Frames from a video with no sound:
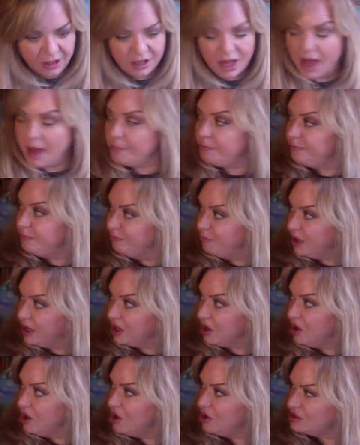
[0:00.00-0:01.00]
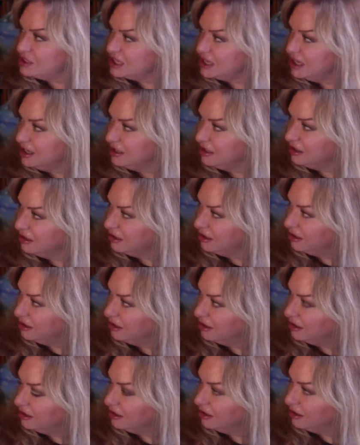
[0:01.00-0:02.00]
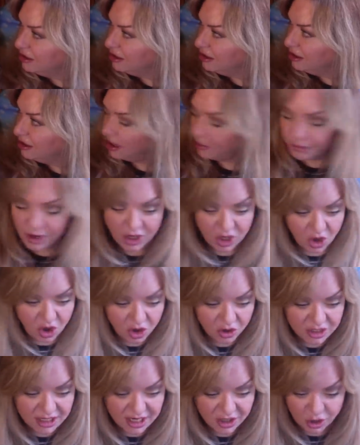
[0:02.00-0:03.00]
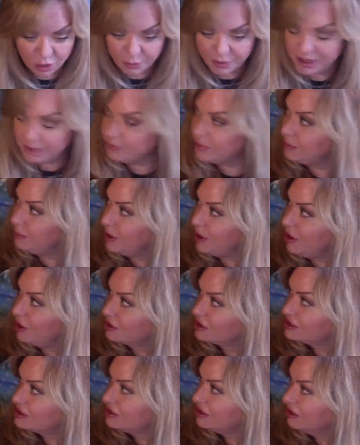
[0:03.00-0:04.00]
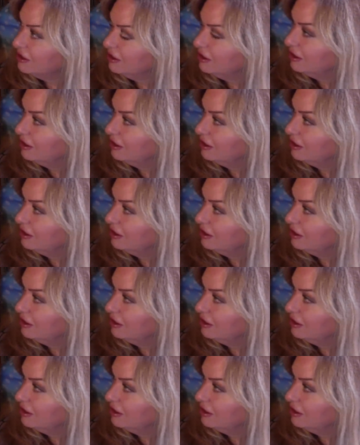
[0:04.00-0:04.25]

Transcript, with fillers: I'm recording. I'm recording opening my say, box. Do you want me to